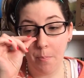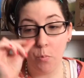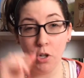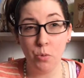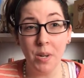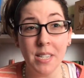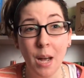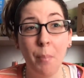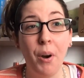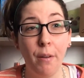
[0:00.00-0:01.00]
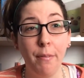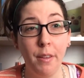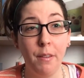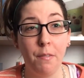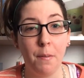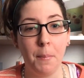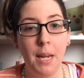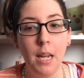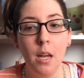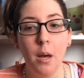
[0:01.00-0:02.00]
which works out perfectly for
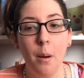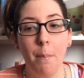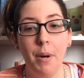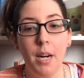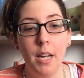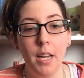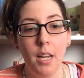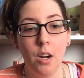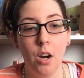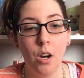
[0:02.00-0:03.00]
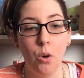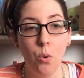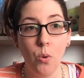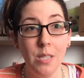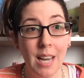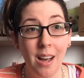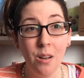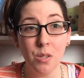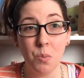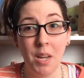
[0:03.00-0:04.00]
me. But in our old
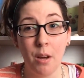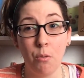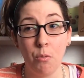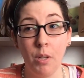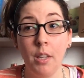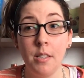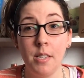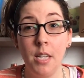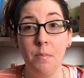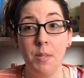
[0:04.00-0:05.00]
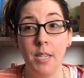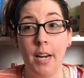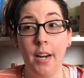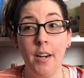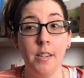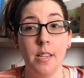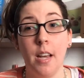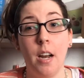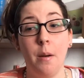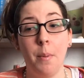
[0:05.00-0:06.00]
house, we had really steep stairs,
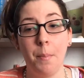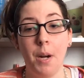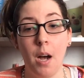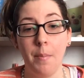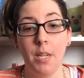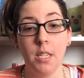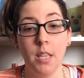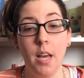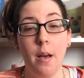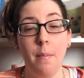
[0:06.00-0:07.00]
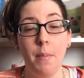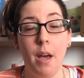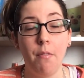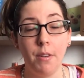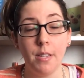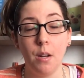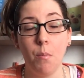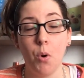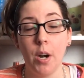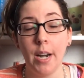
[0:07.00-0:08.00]
and I remember coming to them every
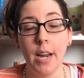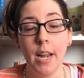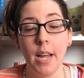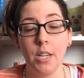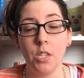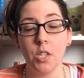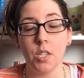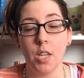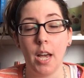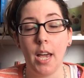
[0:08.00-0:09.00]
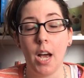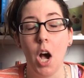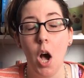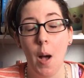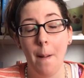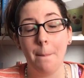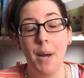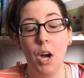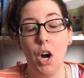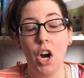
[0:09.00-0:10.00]
single morning and just like
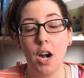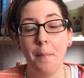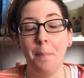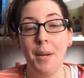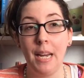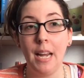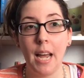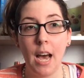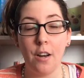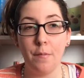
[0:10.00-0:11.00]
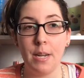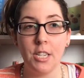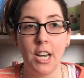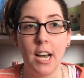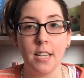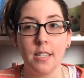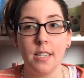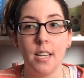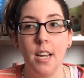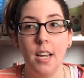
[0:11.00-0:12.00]
my heart beating out of my
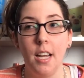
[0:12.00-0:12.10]
chest